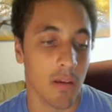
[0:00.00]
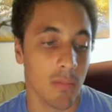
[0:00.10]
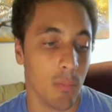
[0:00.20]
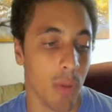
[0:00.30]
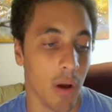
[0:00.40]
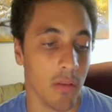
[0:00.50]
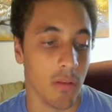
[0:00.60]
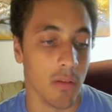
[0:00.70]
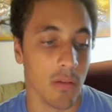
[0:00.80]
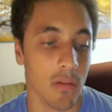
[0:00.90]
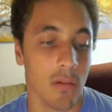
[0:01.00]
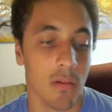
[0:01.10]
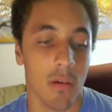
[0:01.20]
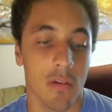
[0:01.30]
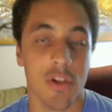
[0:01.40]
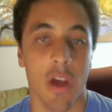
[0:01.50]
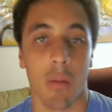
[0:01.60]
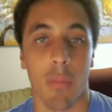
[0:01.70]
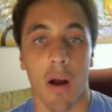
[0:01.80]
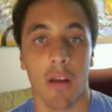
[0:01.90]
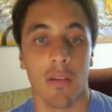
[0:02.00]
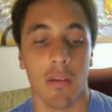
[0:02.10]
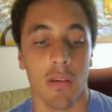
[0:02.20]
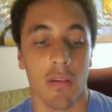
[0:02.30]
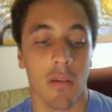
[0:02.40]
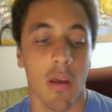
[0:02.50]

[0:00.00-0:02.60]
buttons, checkboxes,